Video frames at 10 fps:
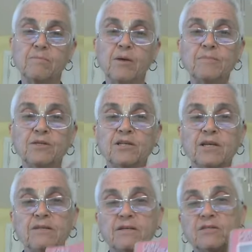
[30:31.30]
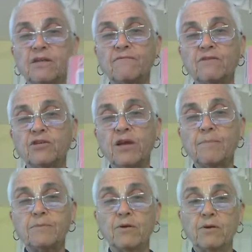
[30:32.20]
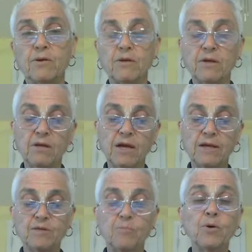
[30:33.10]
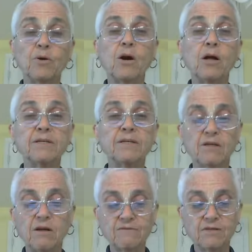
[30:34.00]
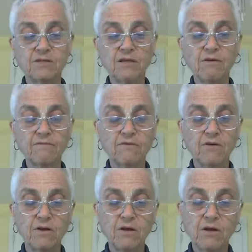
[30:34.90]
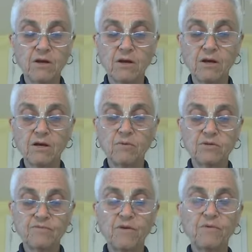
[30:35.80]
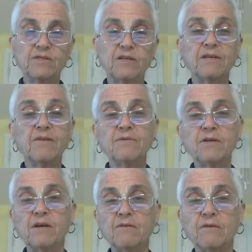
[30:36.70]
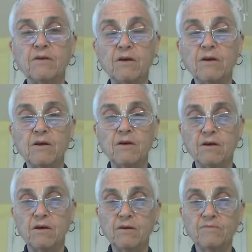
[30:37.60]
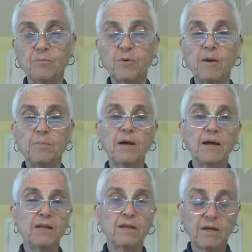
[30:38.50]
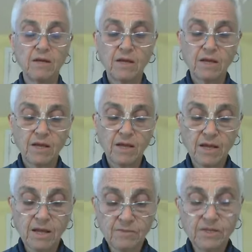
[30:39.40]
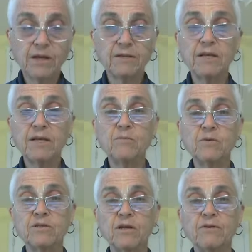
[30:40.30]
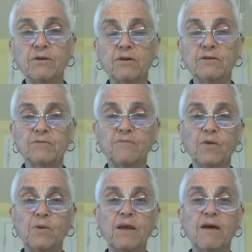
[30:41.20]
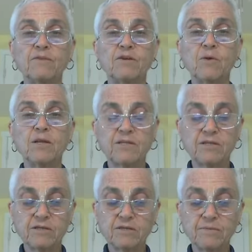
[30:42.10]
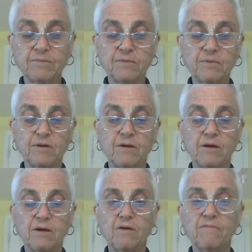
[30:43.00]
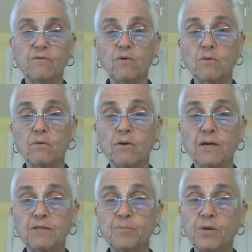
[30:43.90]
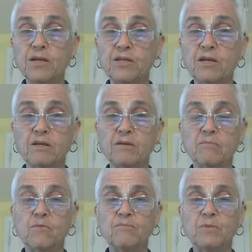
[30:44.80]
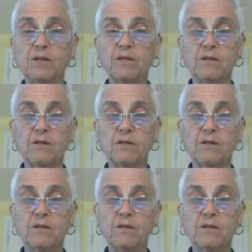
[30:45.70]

publishing this 7th chapter as a book all in and of itself was very significant for Prabhupada. Evidently he was under some very heavy criticism for his preaching movement.